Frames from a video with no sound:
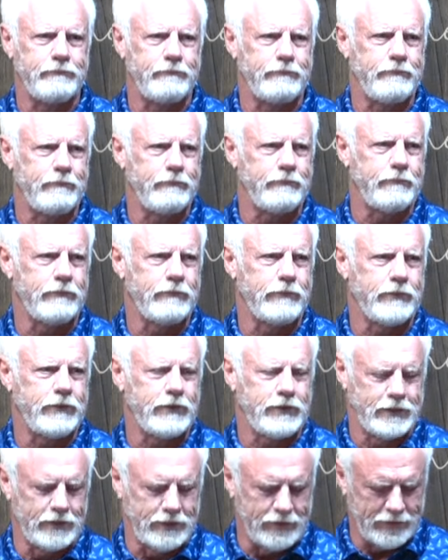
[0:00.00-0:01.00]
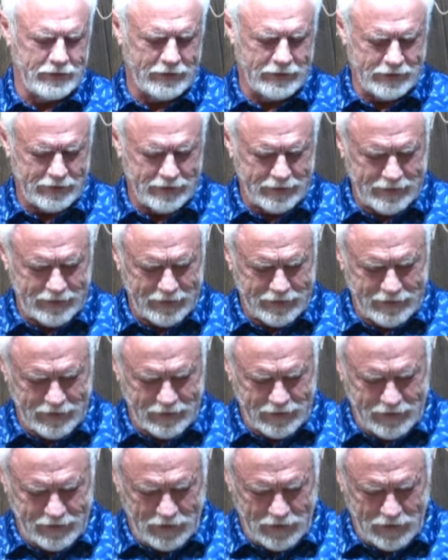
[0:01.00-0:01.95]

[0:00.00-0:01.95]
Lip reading: Nothing is said.